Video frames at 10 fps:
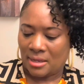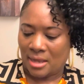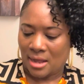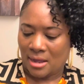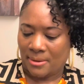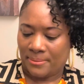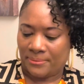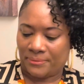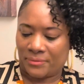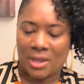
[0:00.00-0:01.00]

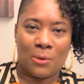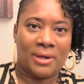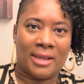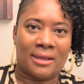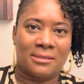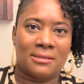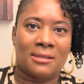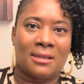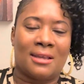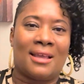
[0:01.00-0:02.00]
um, a 1X.
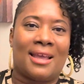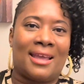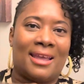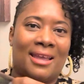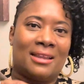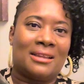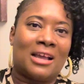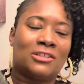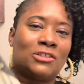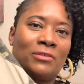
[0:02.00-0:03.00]
And I
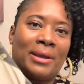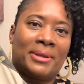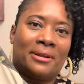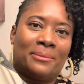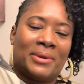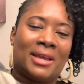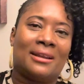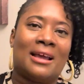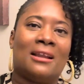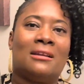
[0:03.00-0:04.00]
just grabbed it up and
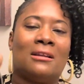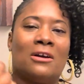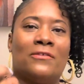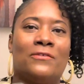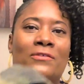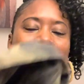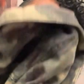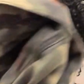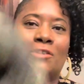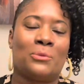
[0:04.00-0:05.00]
I love
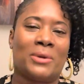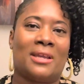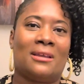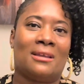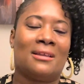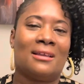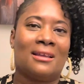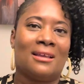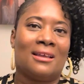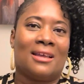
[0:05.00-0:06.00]
the way
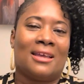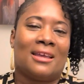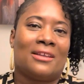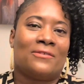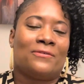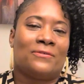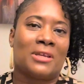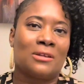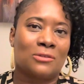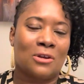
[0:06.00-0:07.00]
it
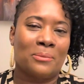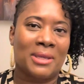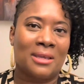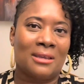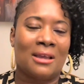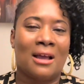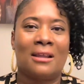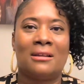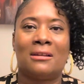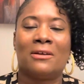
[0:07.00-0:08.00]
feels on me. I
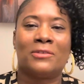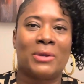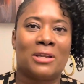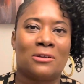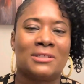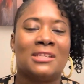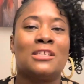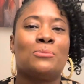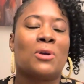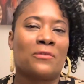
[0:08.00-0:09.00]
love the way it looks. This is
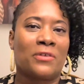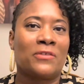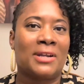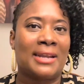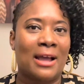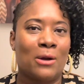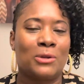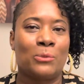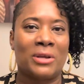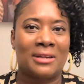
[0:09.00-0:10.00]
perfect for now, the
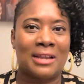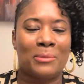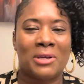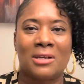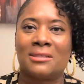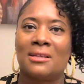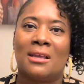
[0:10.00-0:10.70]
weather now, because